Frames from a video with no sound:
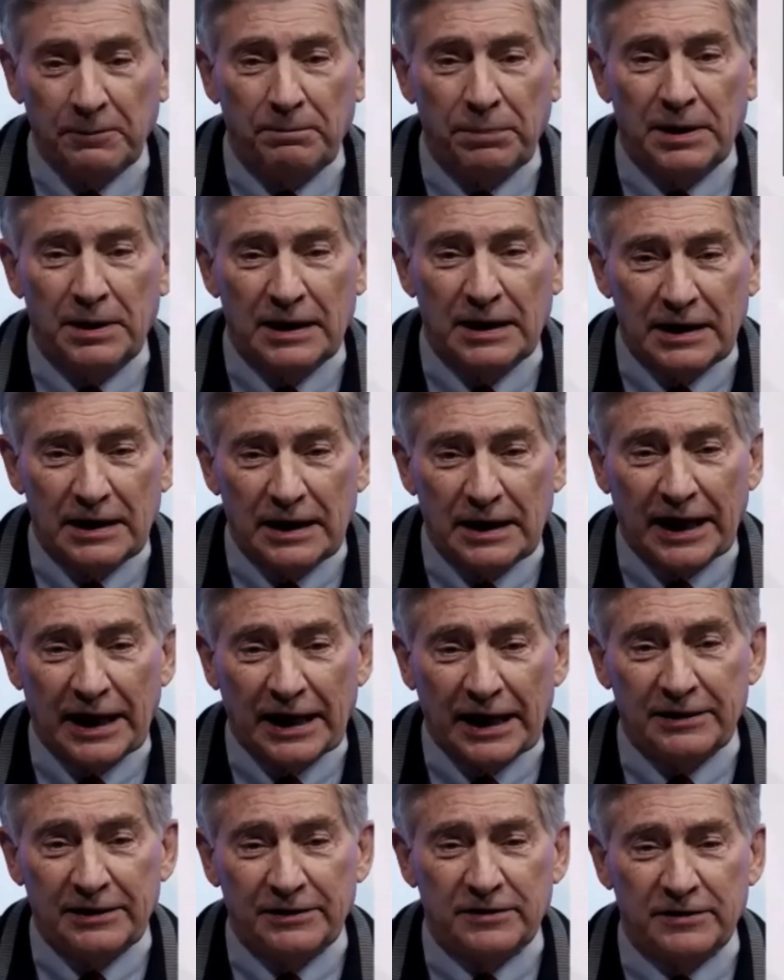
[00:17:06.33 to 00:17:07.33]
PI
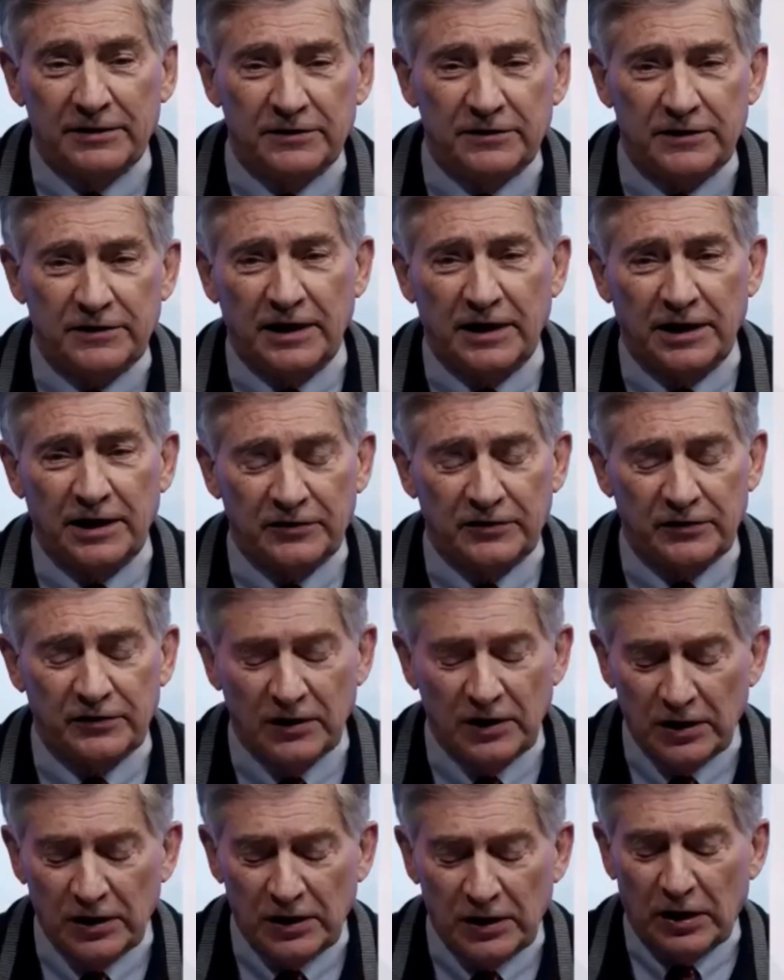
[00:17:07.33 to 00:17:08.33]
in this case
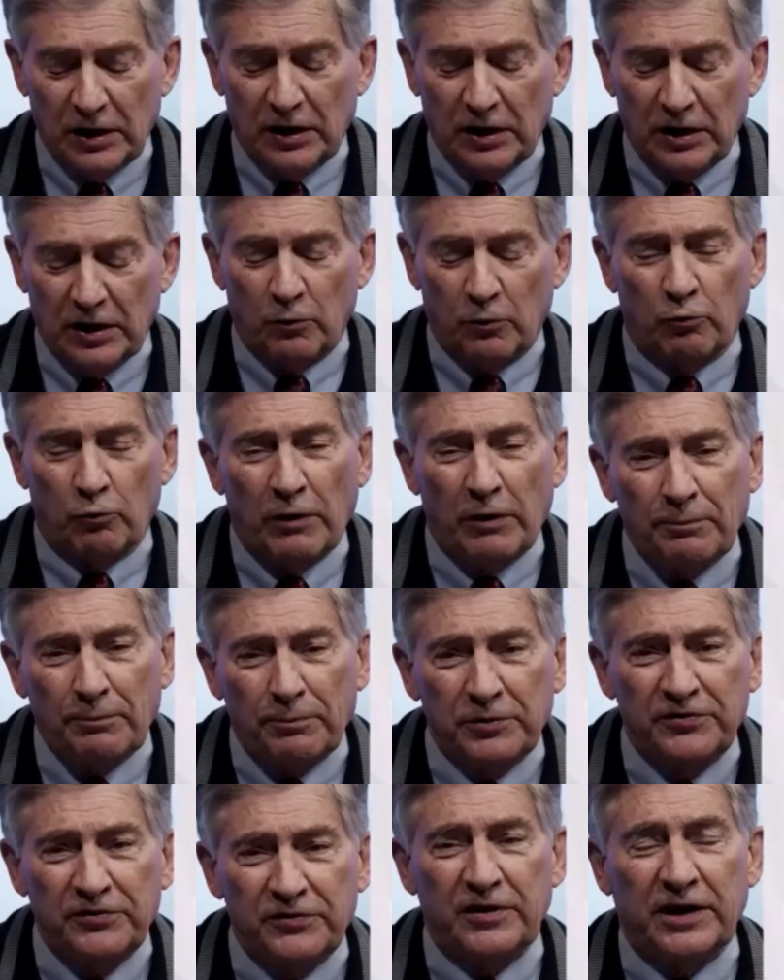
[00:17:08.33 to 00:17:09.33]

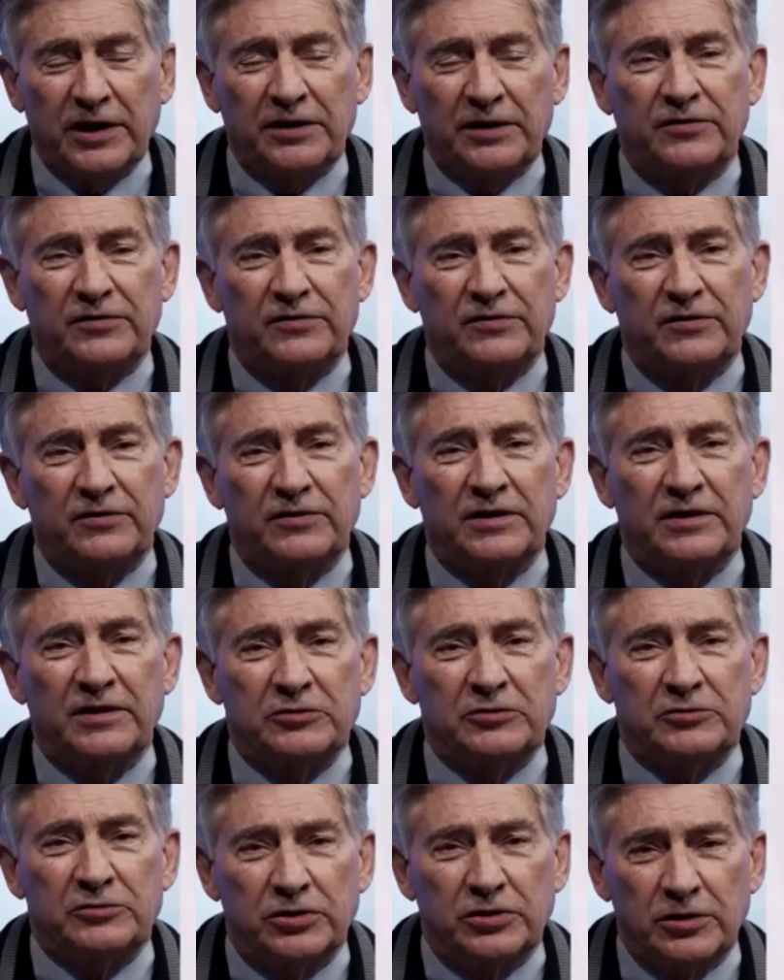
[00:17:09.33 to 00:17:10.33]
represents the
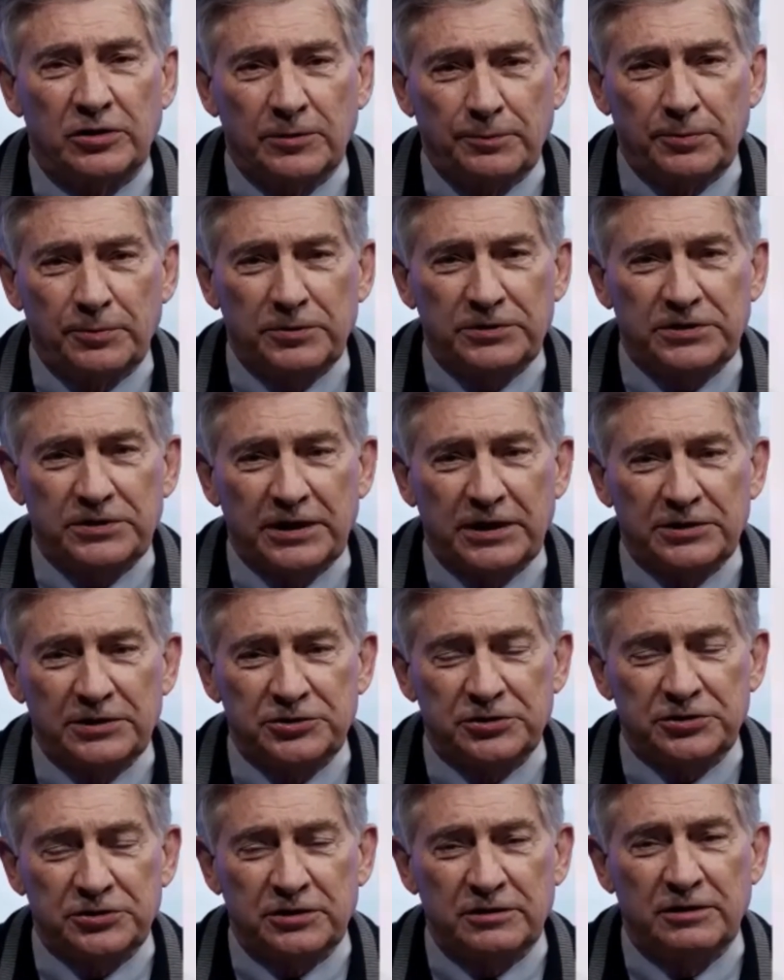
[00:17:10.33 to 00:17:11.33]

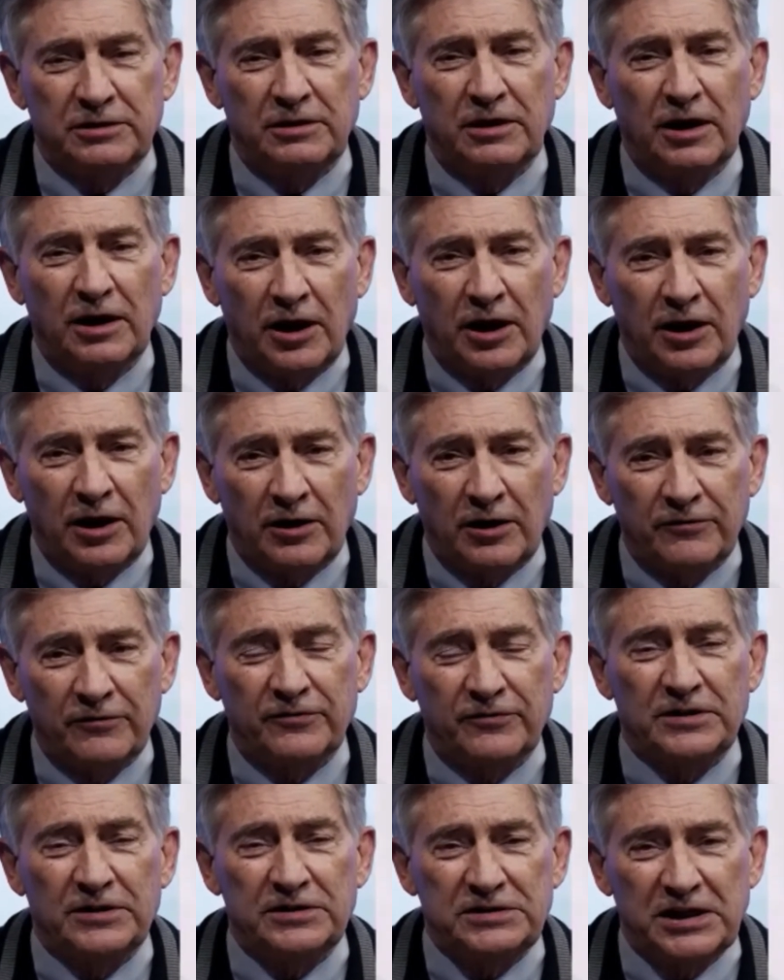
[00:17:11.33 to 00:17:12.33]
interpretation of
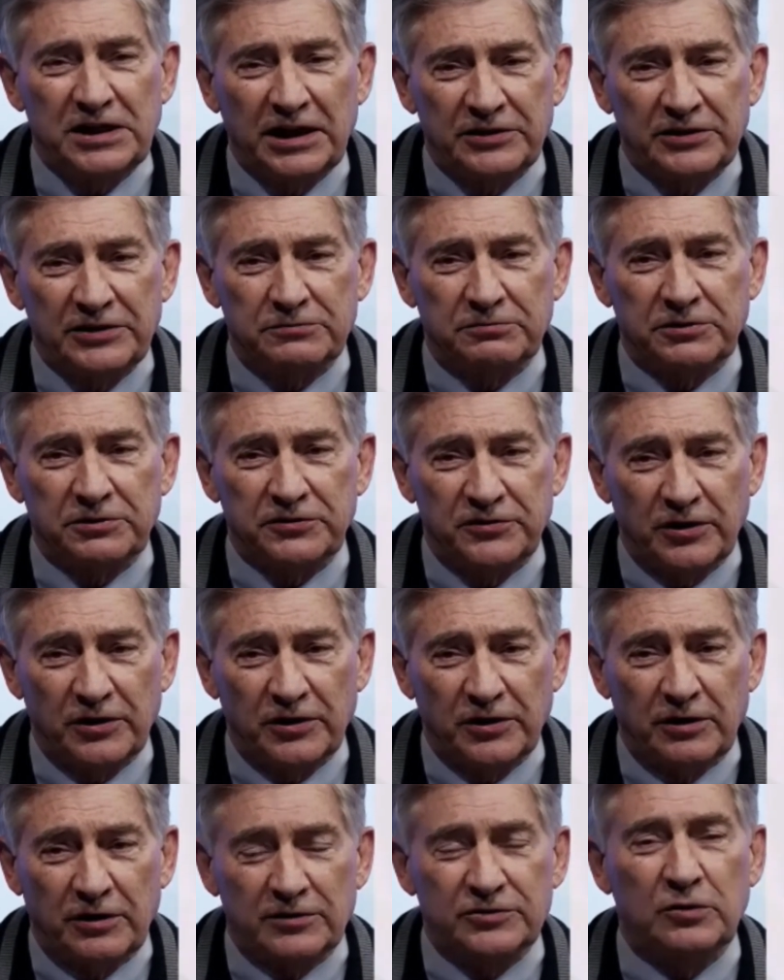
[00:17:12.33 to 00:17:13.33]
the test
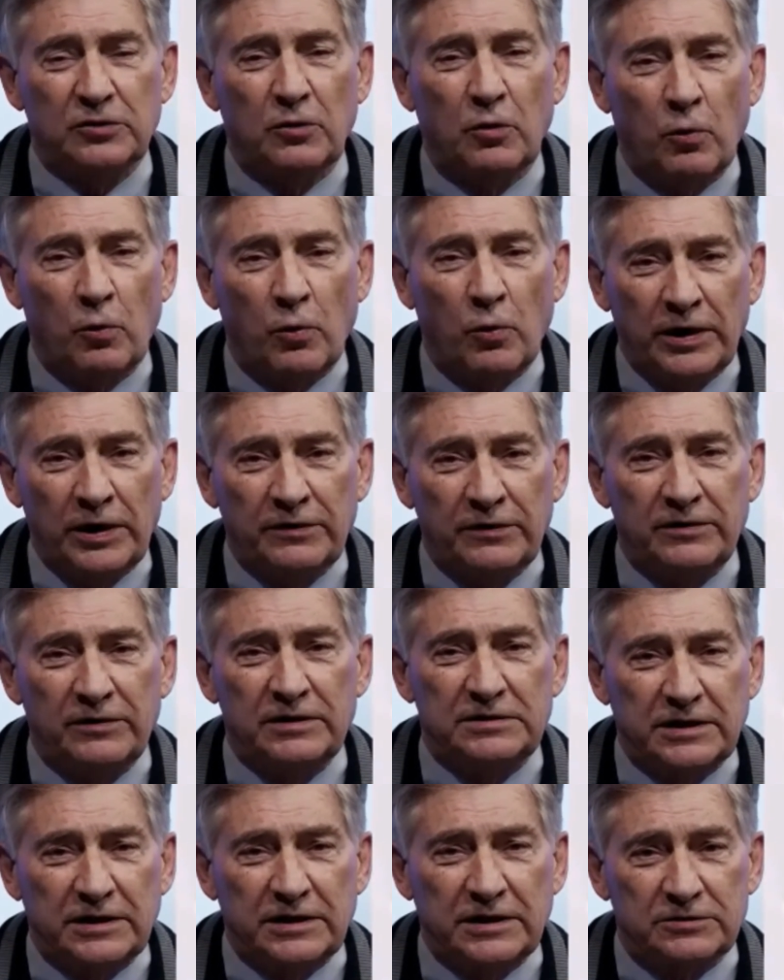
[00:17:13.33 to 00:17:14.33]
results when the
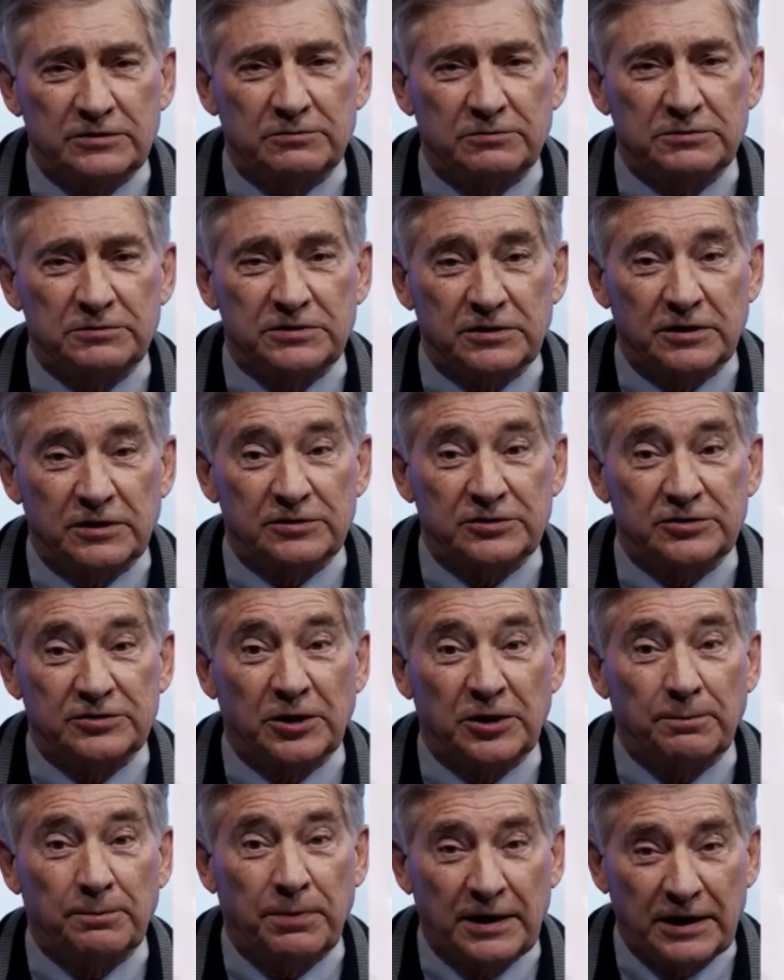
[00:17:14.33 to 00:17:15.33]
test results are
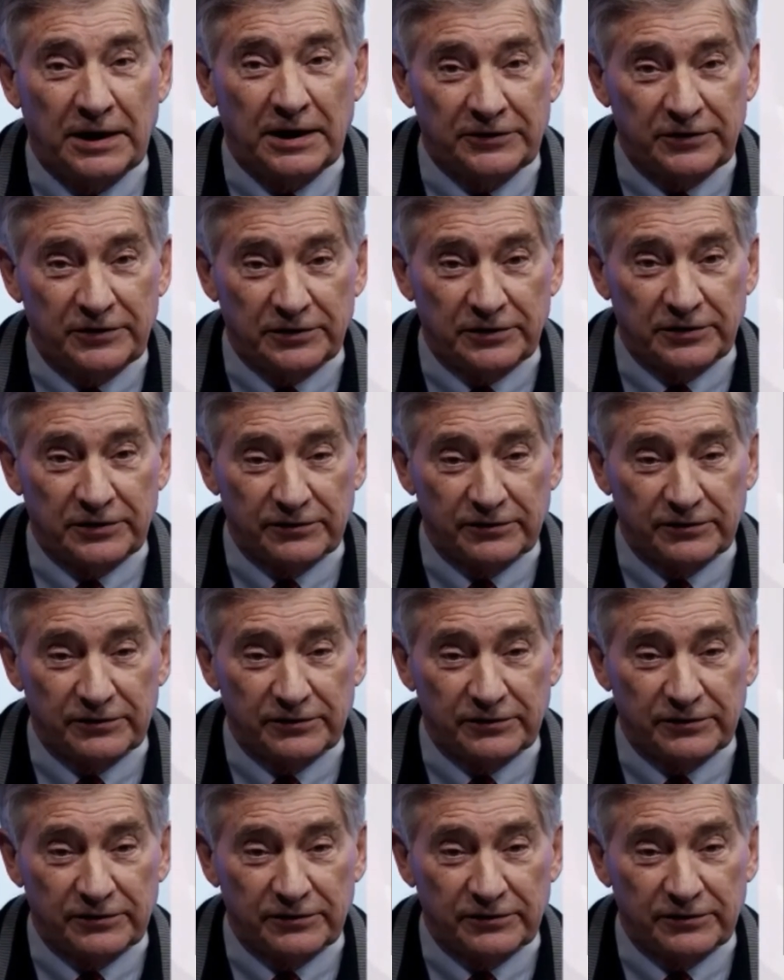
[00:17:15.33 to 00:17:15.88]
positive.